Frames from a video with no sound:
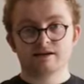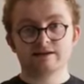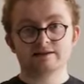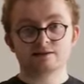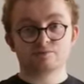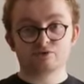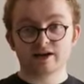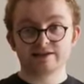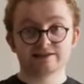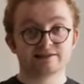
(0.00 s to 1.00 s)
It is as
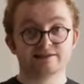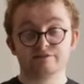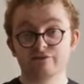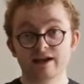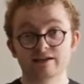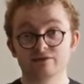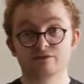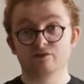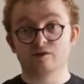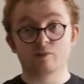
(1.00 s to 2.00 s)
precious as the faith
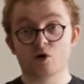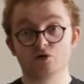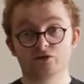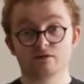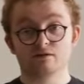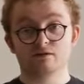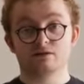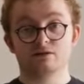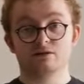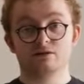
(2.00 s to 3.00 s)
of an apostle.
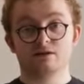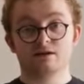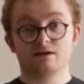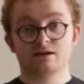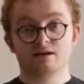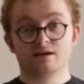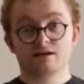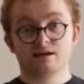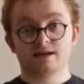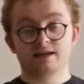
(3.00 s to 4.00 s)

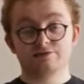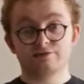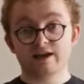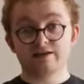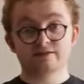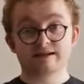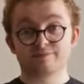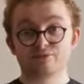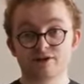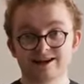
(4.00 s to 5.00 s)
It is faith in a
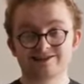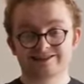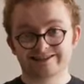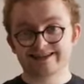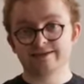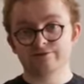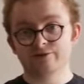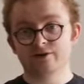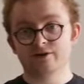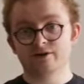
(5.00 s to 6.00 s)
precious
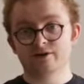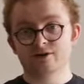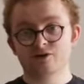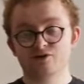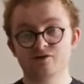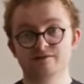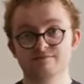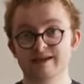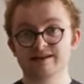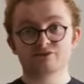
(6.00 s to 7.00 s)
Saviour who has
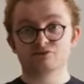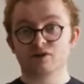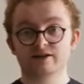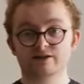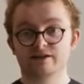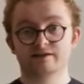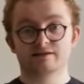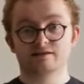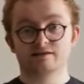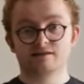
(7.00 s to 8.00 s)
made us
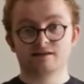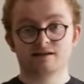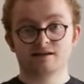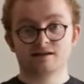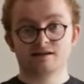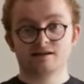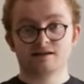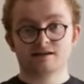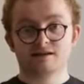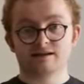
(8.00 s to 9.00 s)
righteous.
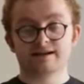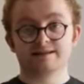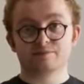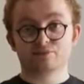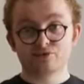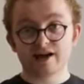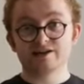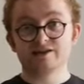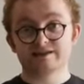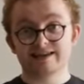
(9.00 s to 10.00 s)
It is a
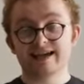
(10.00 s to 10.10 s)
precious